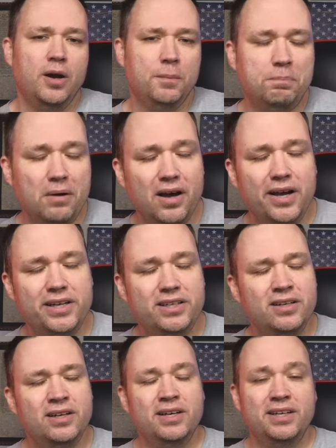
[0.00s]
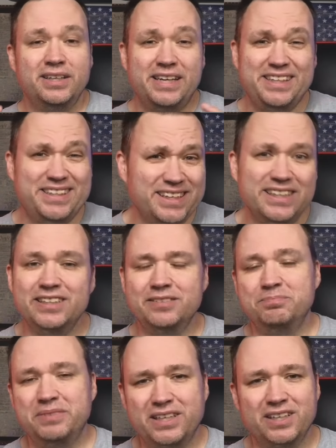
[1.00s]
But he
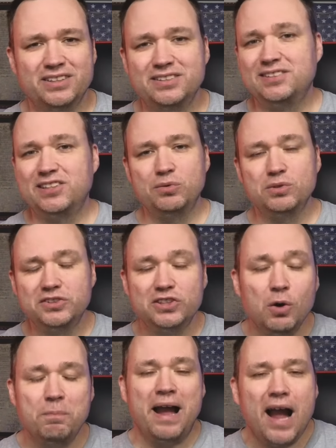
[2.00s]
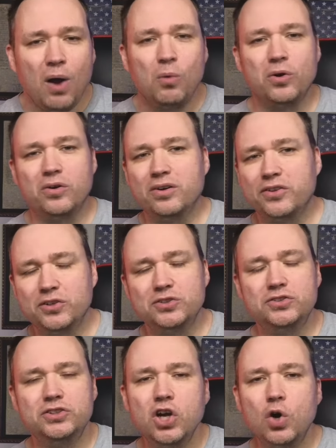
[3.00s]
didn't, because there was no power.
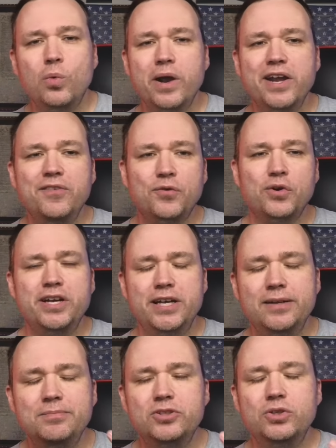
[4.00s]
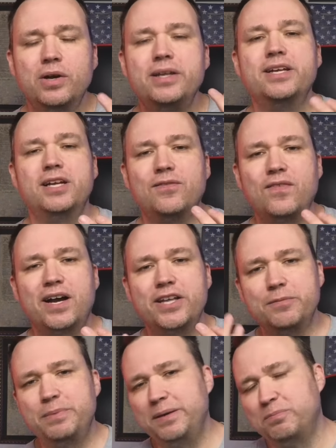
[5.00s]
There's no way for him to identify
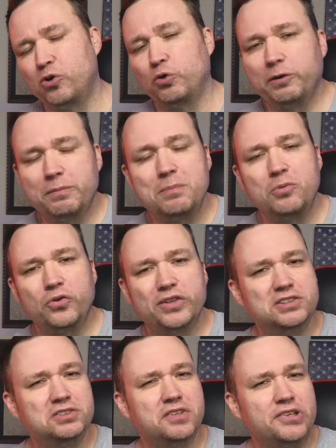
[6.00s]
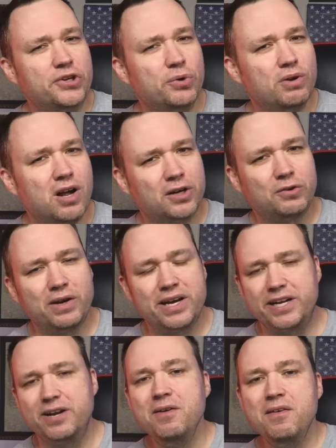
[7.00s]
the people. Remember, this is a no-knock
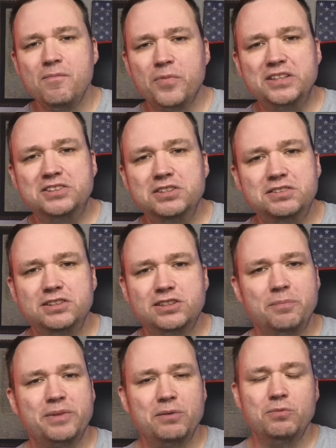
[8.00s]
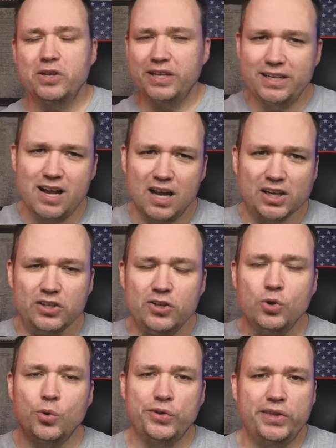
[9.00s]
raid. This isn't something where they knock on the
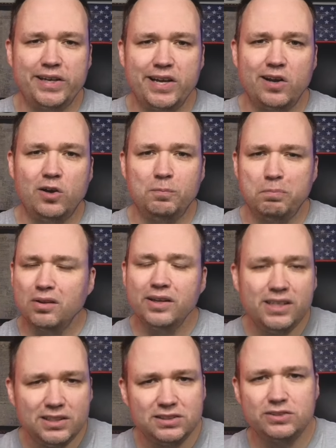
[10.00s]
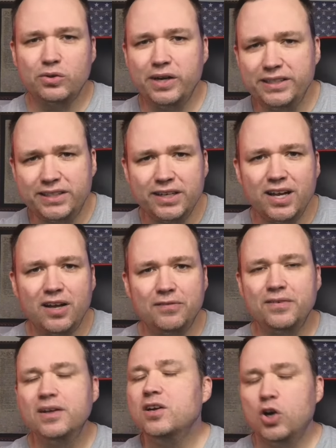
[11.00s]
door and they yell, police or ATF,
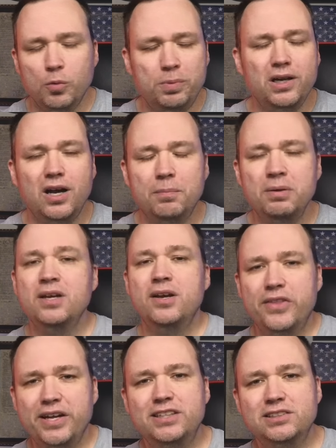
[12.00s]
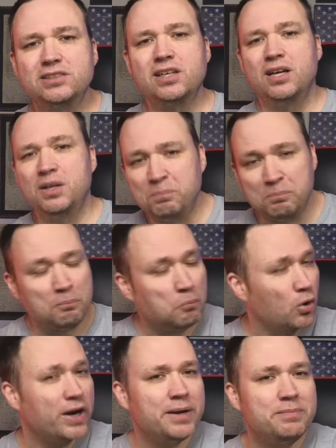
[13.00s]
open up. They just
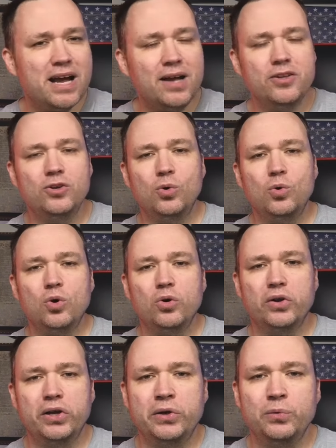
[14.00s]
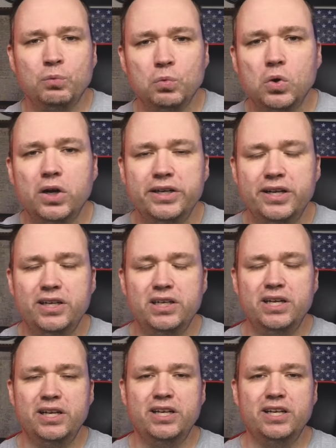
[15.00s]
ran down the door and run in
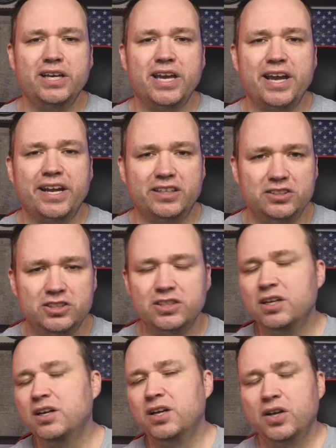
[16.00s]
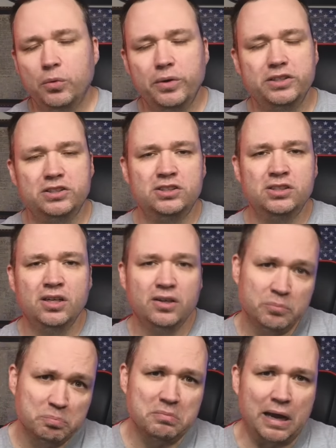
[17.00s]
and engage, which
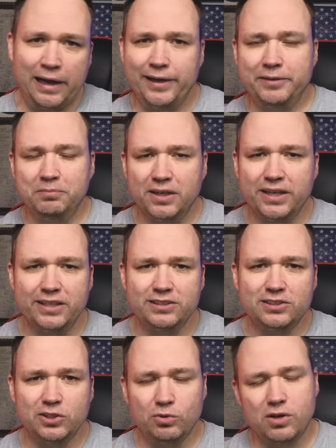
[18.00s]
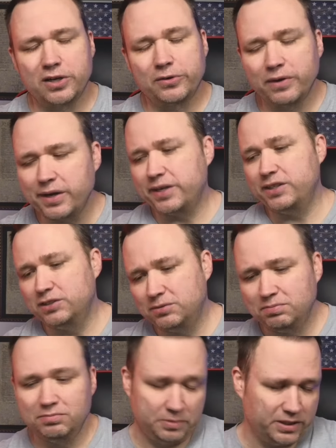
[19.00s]
I'm against no-knock raids
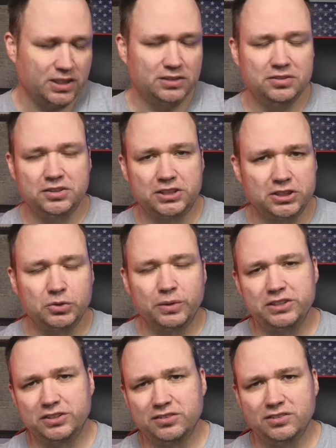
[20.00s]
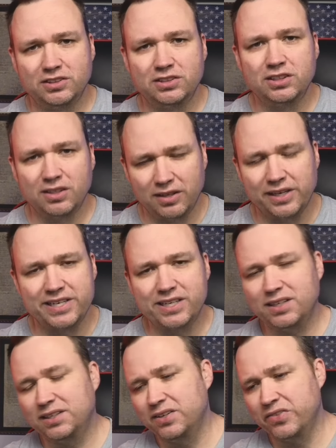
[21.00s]
because of situations like
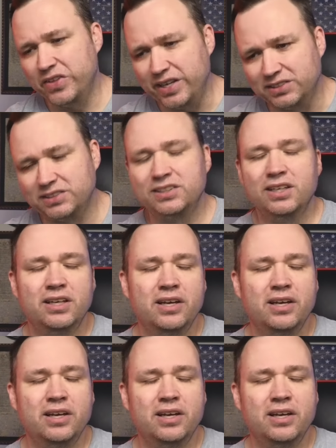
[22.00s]
this.